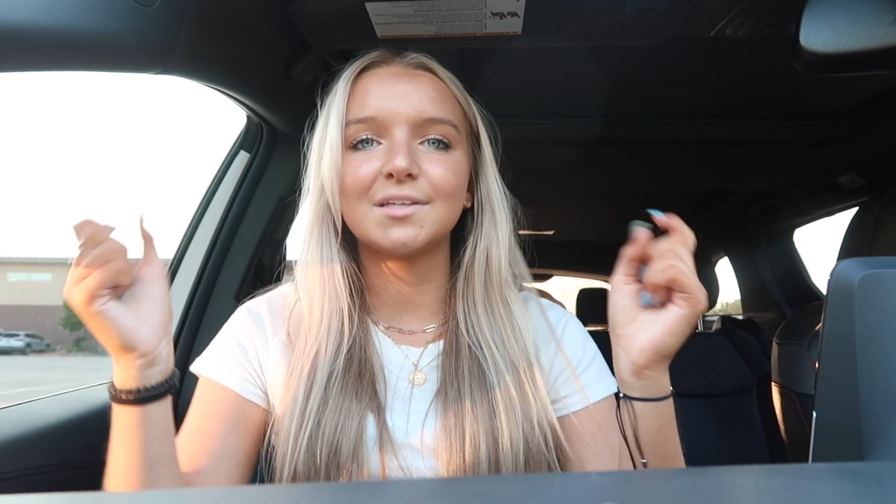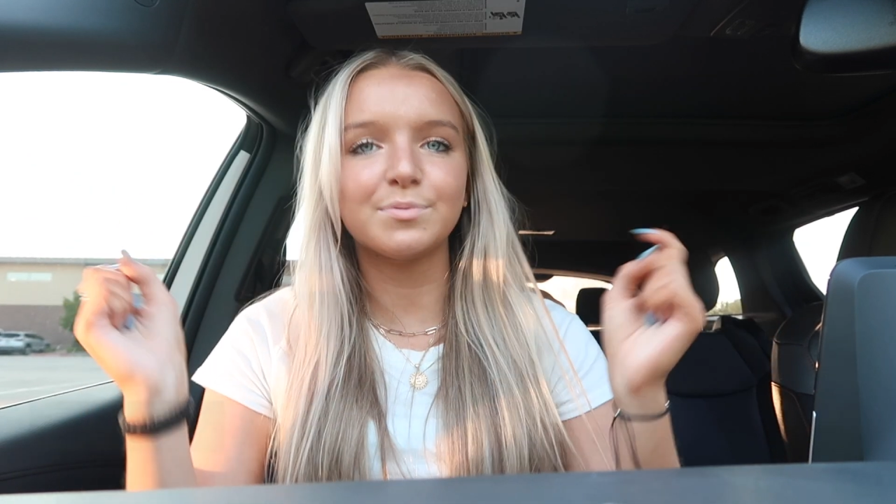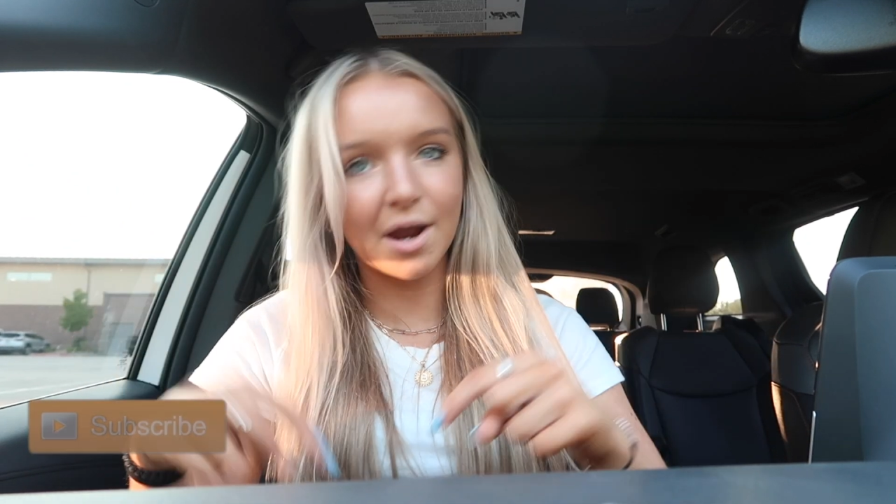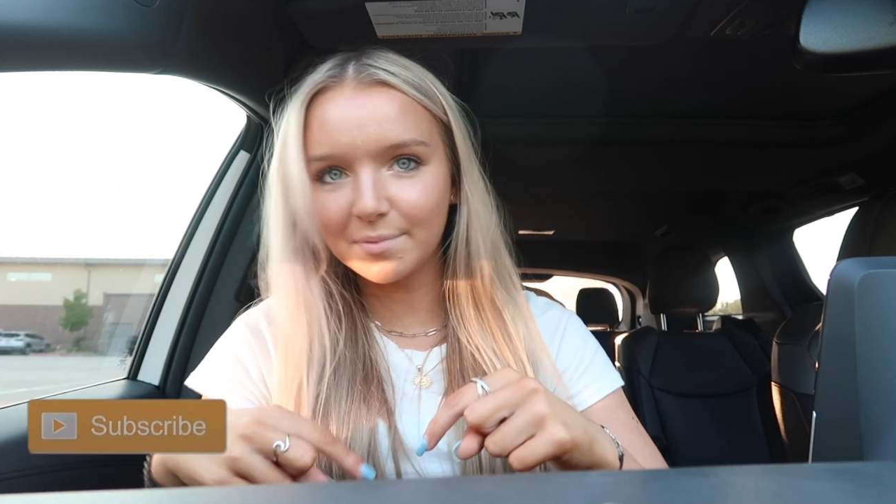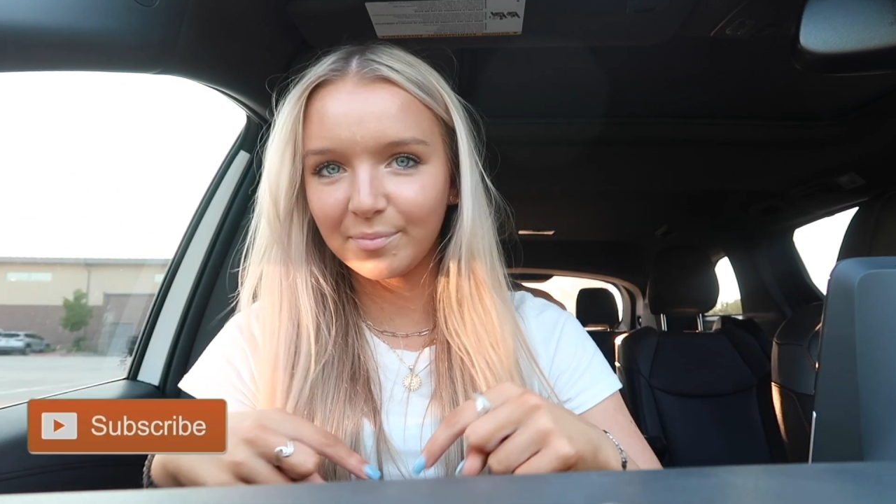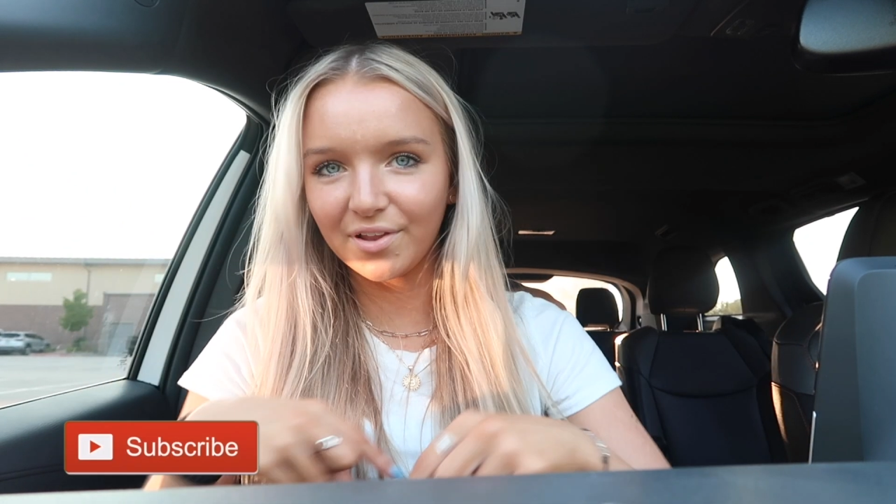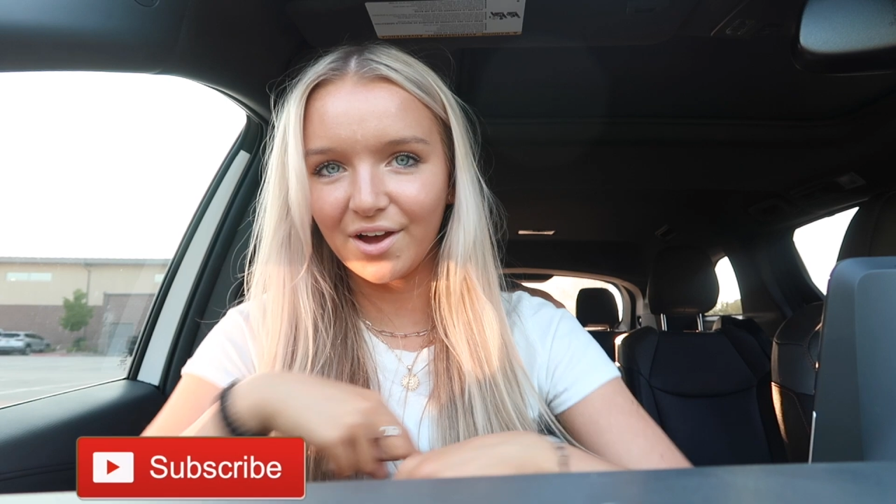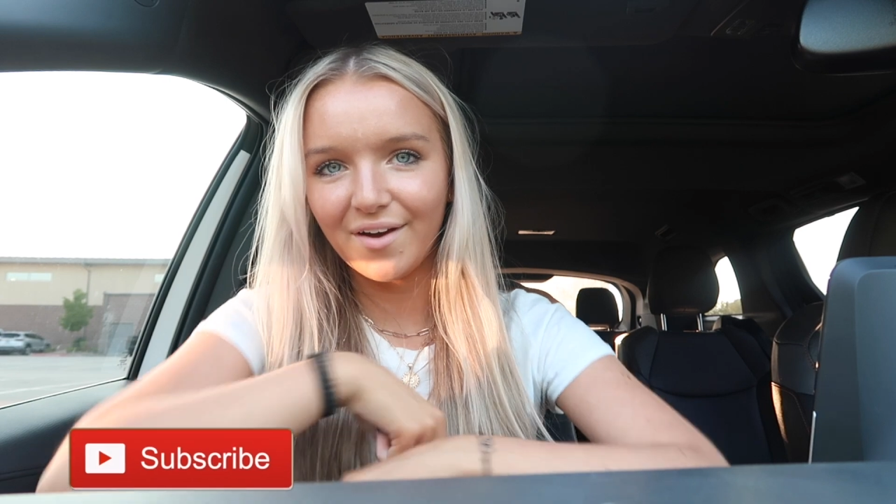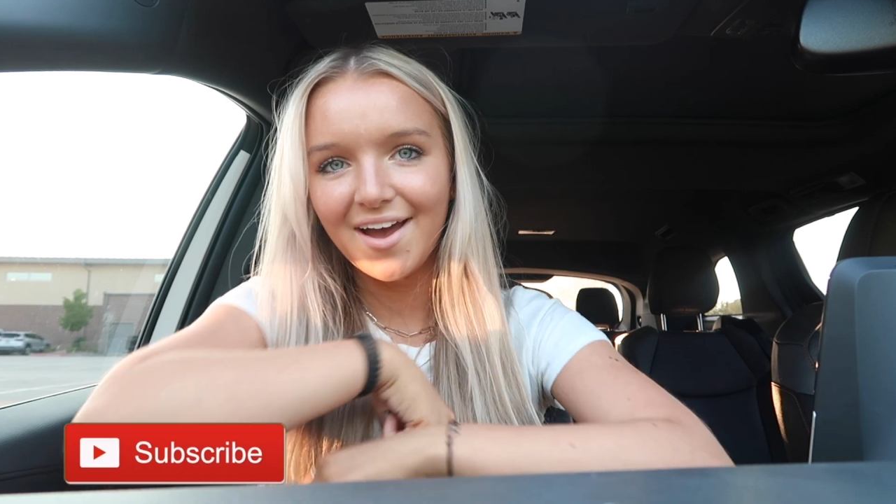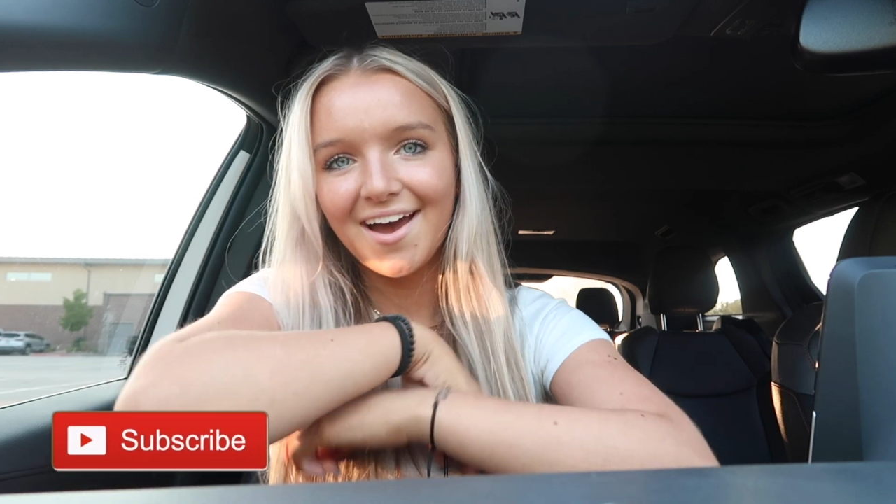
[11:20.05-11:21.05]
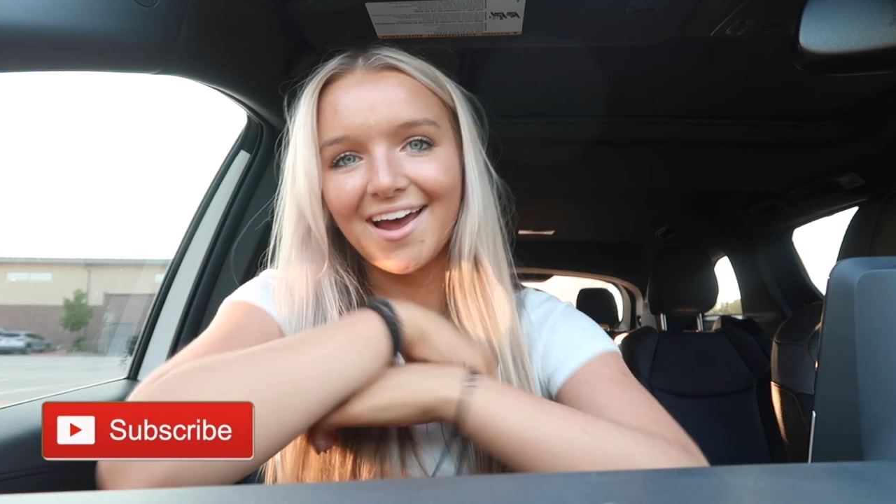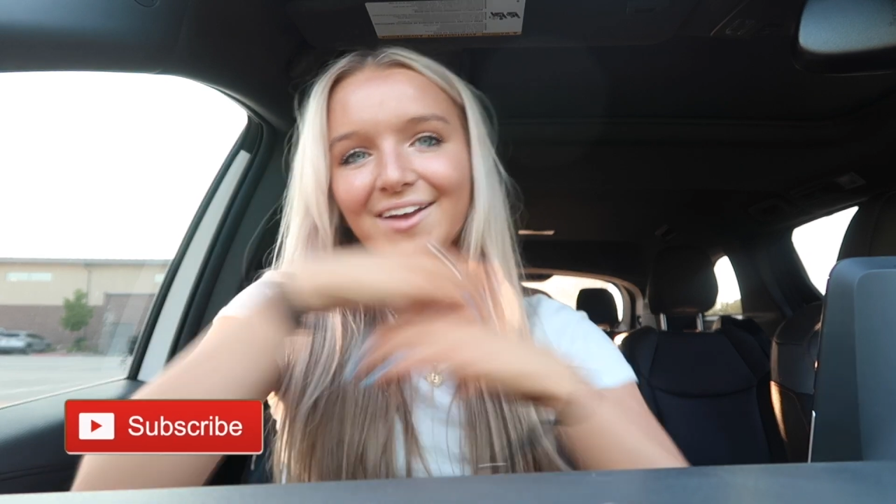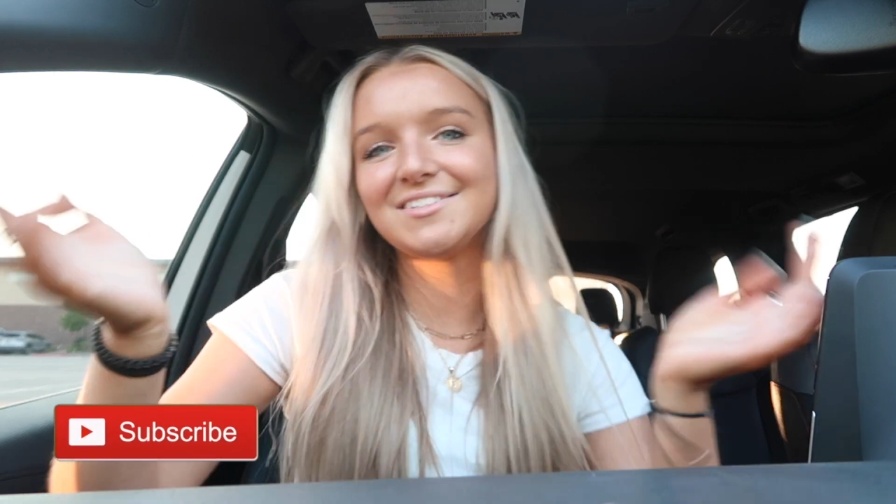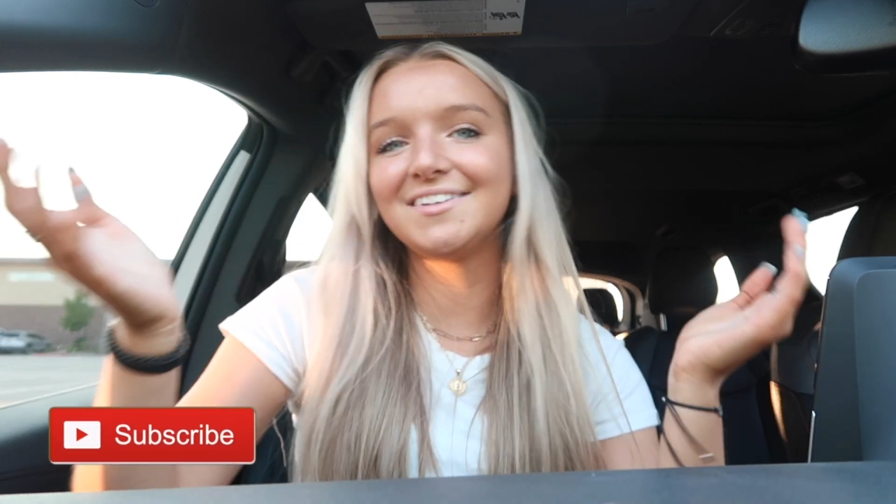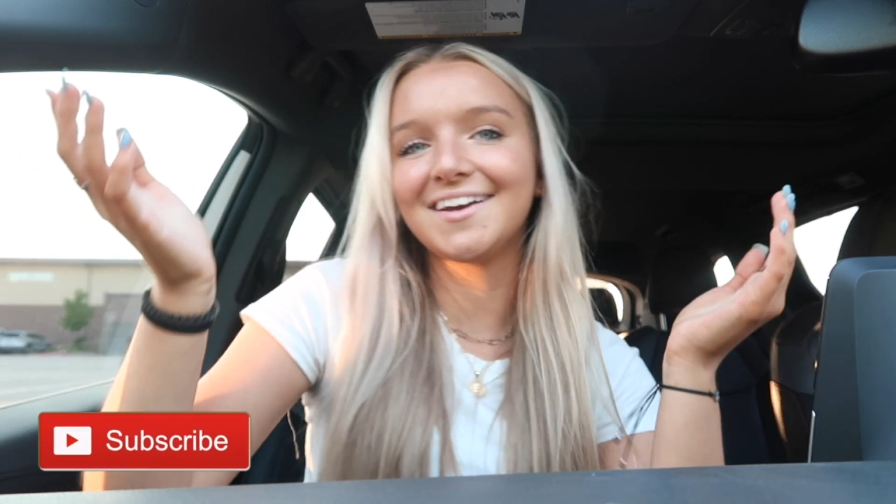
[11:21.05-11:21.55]
subscribe down below,
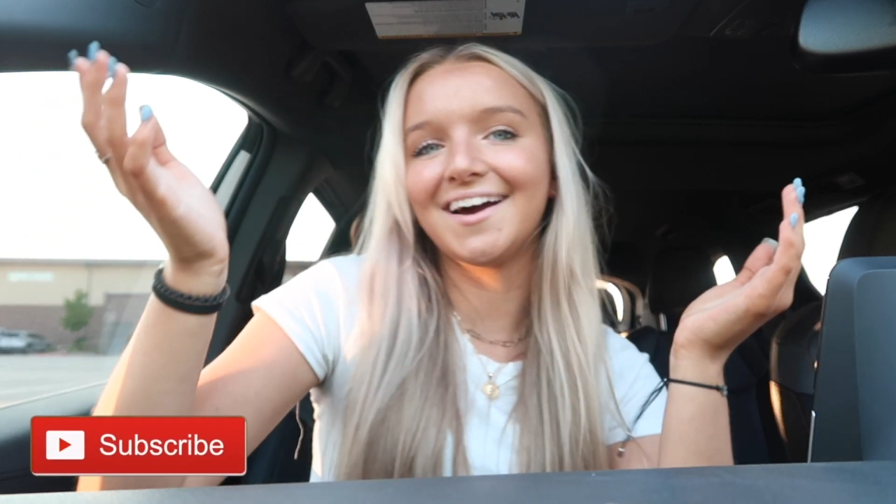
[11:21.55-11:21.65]
and I'll see you